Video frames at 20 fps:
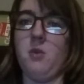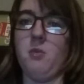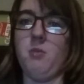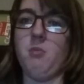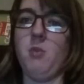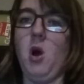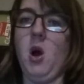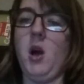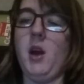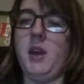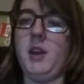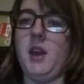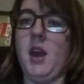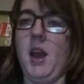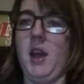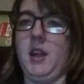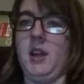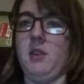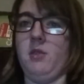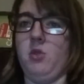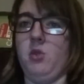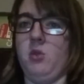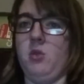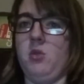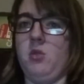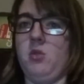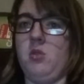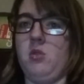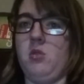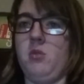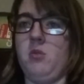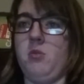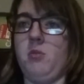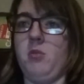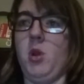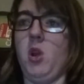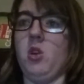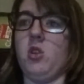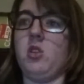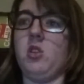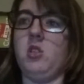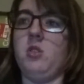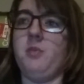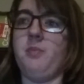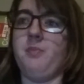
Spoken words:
my A-level vlog.